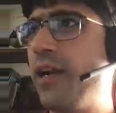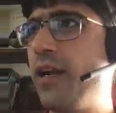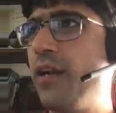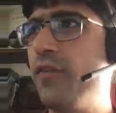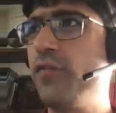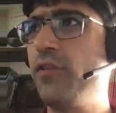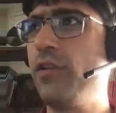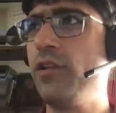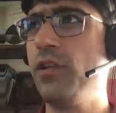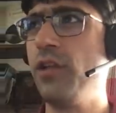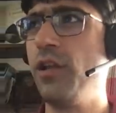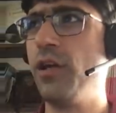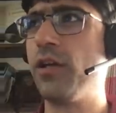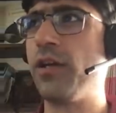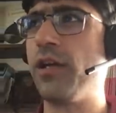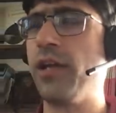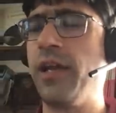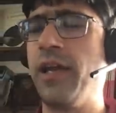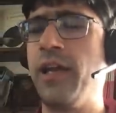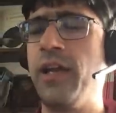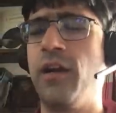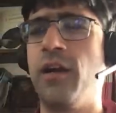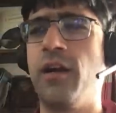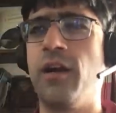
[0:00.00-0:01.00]
careful
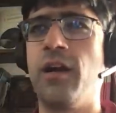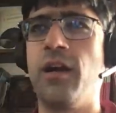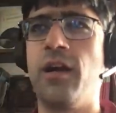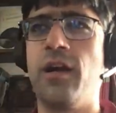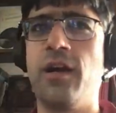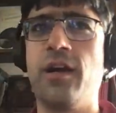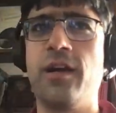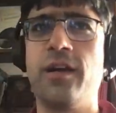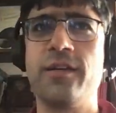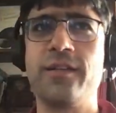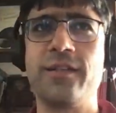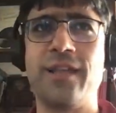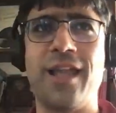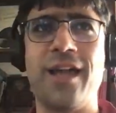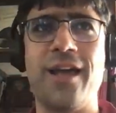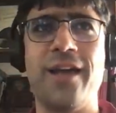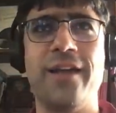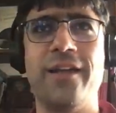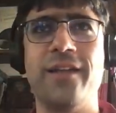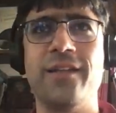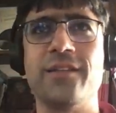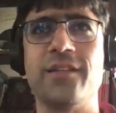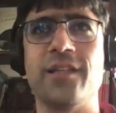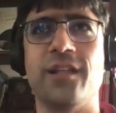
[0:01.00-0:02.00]
look at our hard
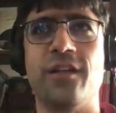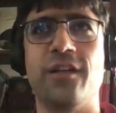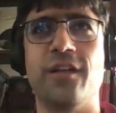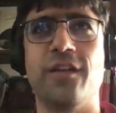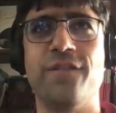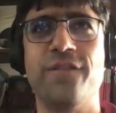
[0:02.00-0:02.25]
lines and